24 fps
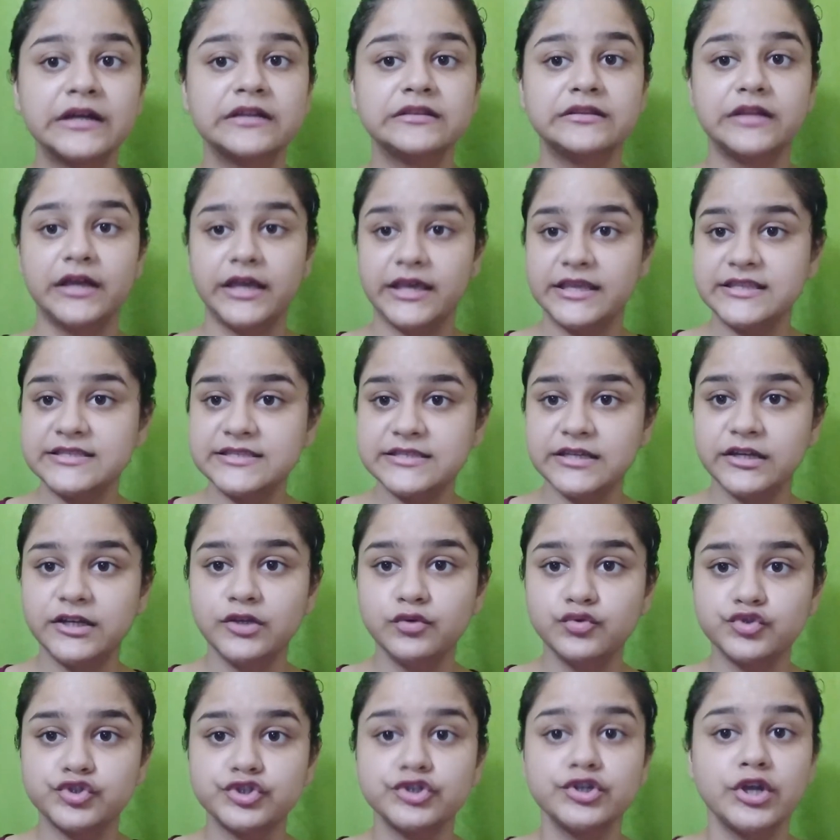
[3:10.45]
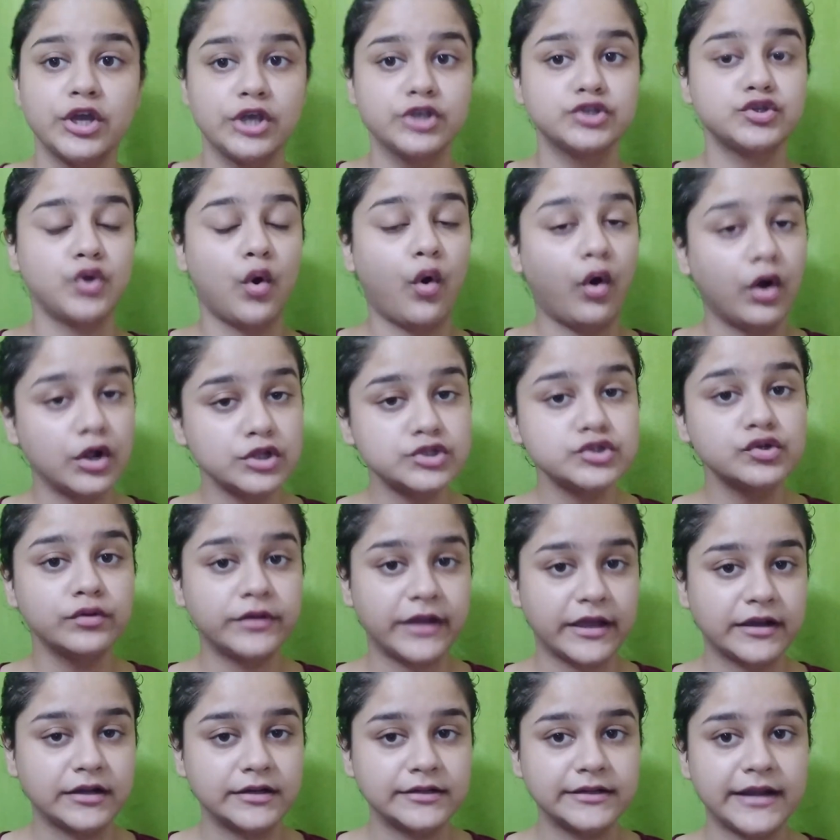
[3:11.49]
The institution is also
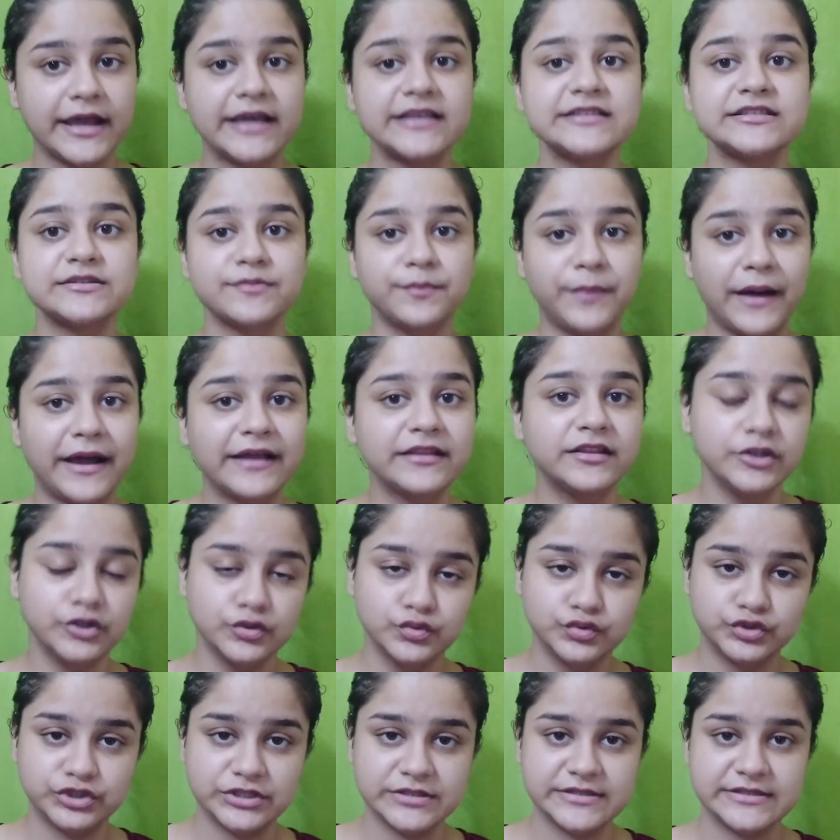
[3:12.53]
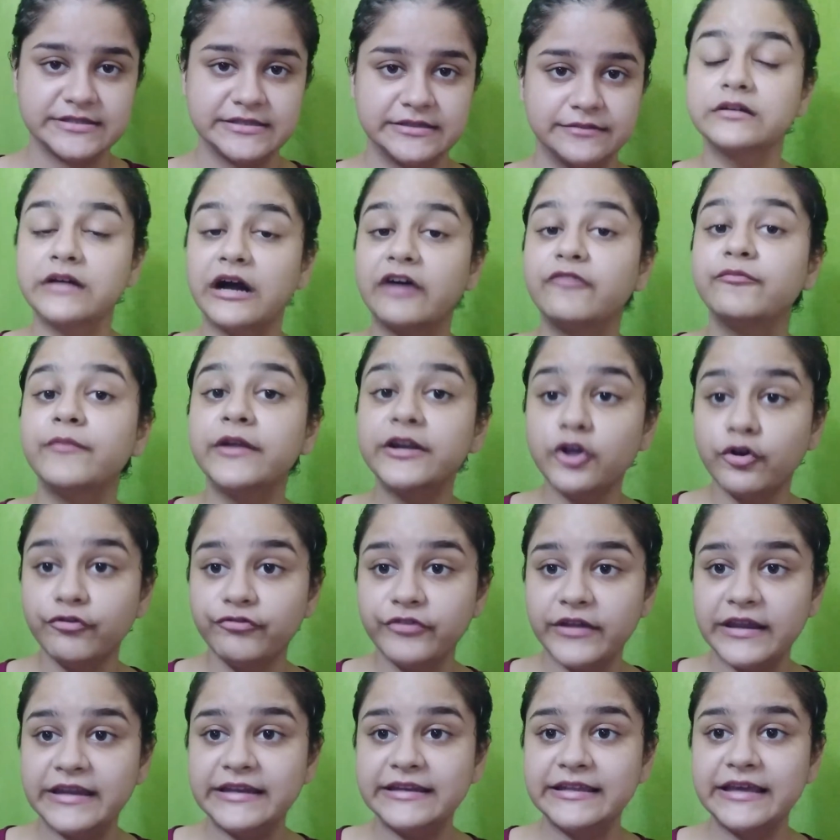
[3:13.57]
recognized by the UGC. Government
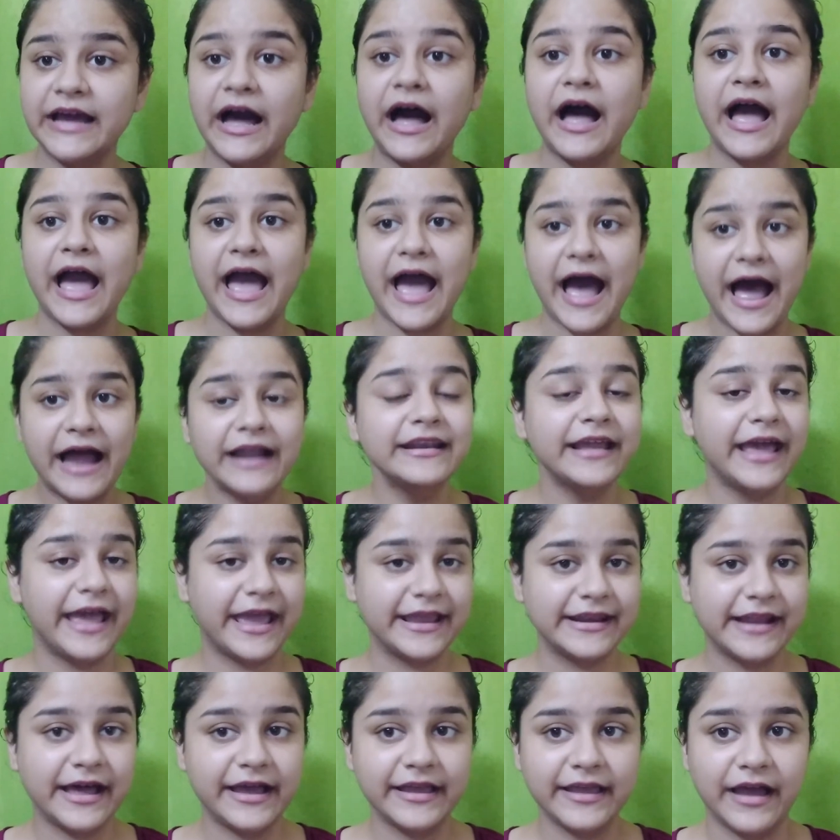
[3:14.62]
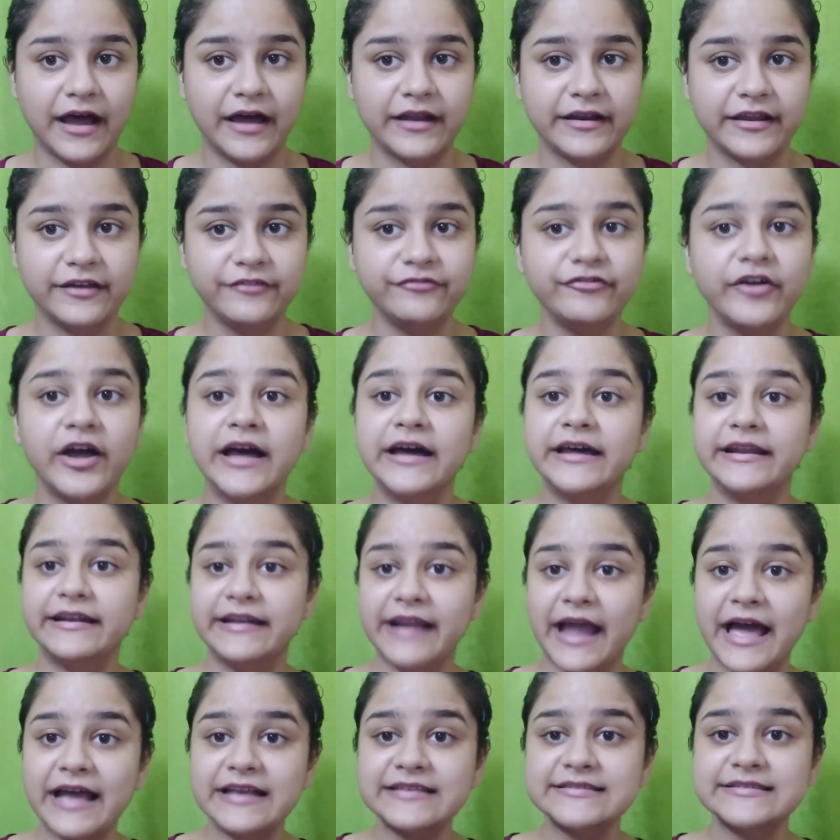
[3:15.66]
of India and NIRF
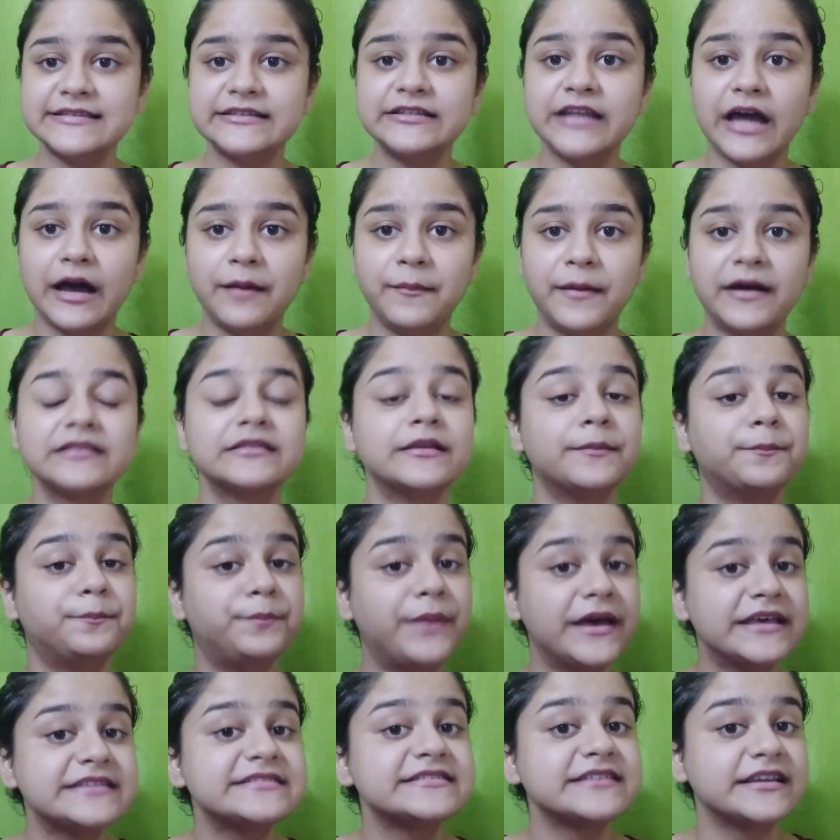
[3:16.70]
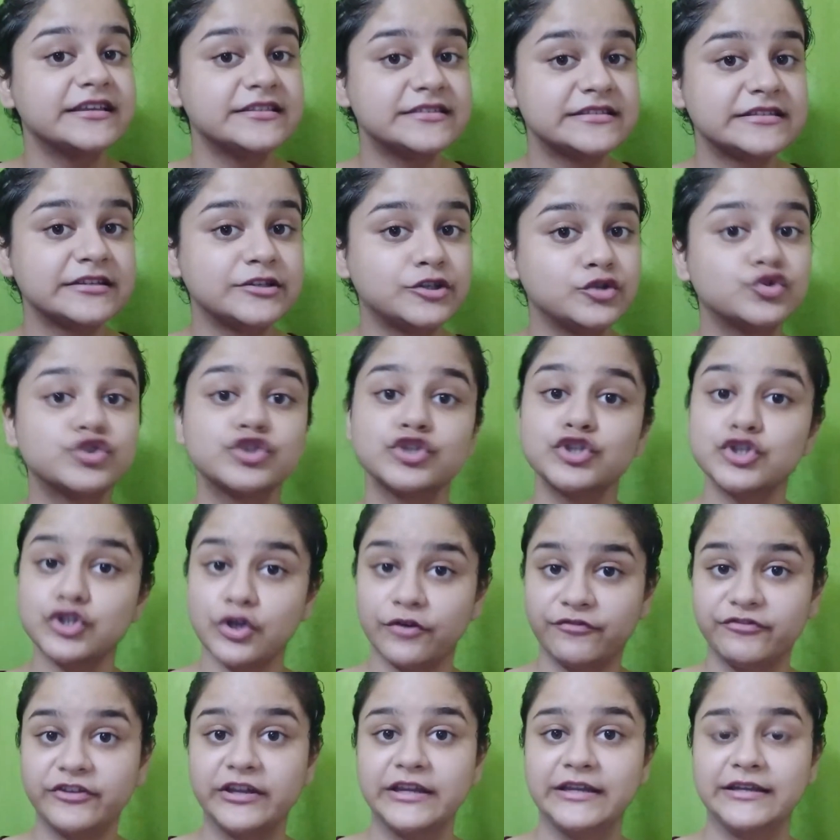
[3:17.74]
ranks it among the best institutions
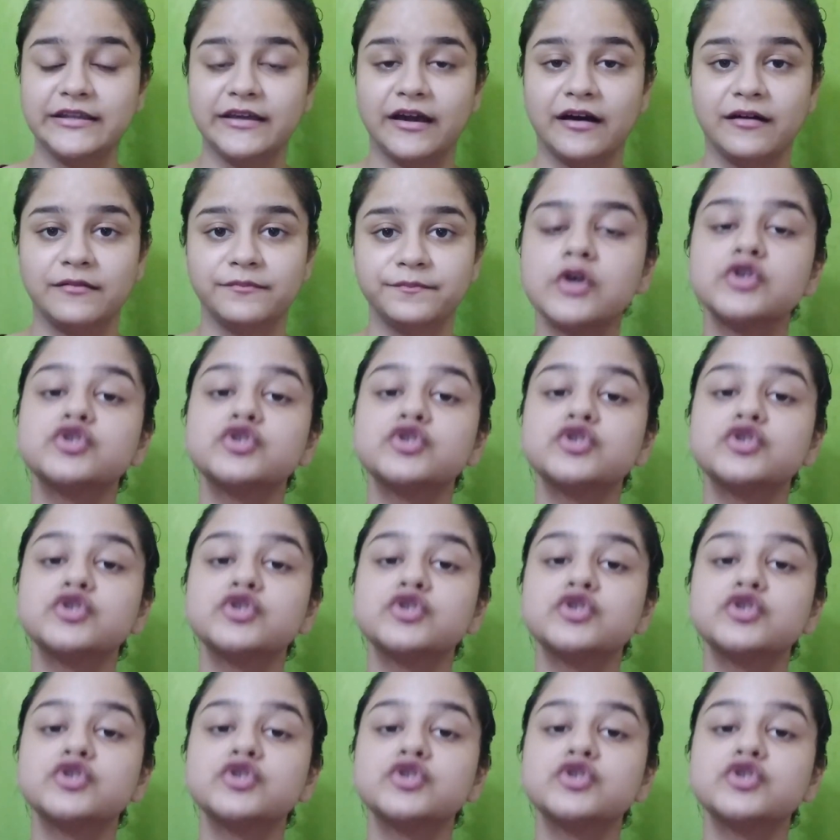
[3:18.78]
of India.